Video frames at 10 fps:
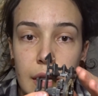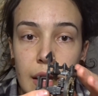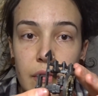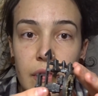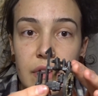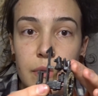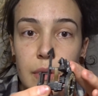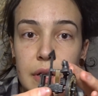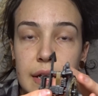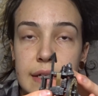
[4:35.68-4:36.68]
Now this
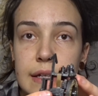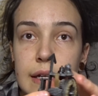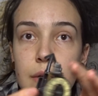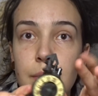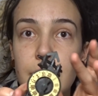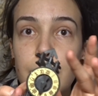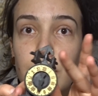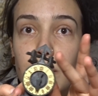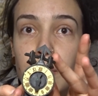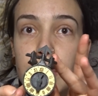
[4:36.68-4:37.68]
one is a little bit
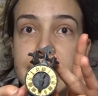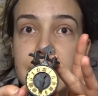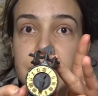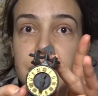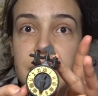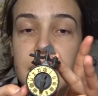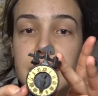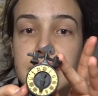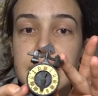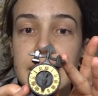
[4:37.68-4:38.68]
more
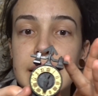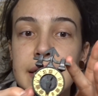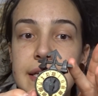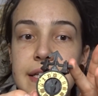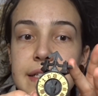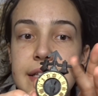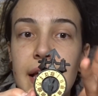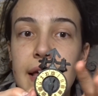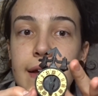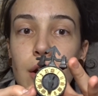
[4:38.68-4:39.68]
intricate. It is
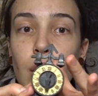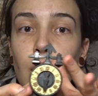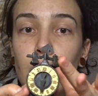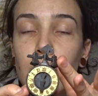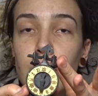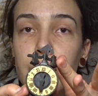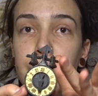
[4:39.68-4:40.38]
a clock.